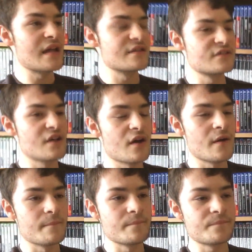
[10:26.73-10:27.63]
And
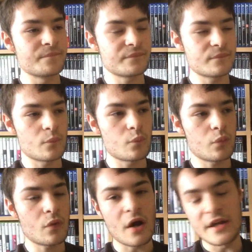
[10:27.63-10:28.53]

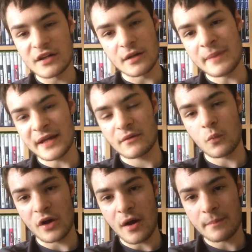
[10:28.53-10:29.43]
are you gonna
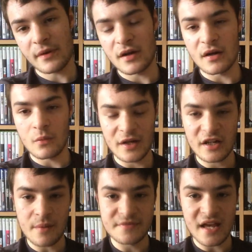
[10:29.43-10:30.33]
pick one up
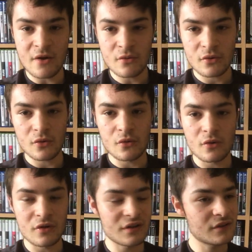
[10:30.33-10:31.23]
when it comes out,
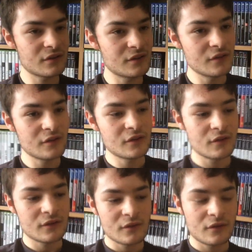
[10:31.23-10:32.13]
or
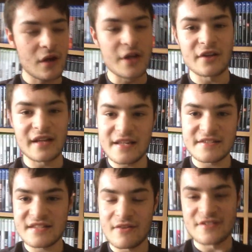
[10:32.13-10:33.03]
are you gonna
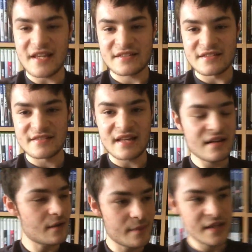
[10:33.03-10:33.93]
get a Series X
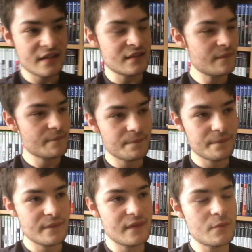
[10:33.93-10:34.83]
instead? I mean,
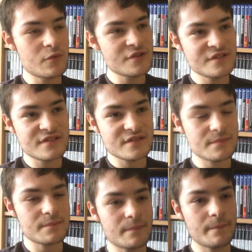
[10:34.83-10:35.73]
it
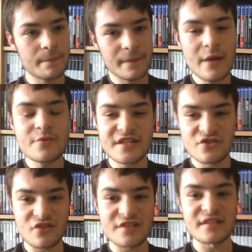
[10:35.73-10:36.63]
was
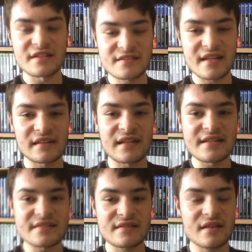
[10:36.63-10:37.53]
interesting to say the
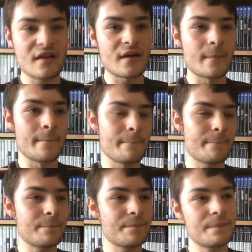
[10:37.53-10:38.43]
least.
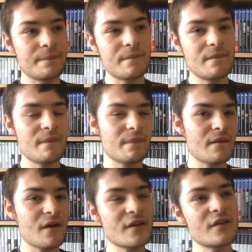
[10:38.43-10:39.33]

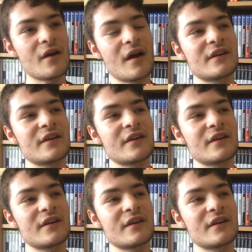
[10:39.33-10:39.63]
I don't know.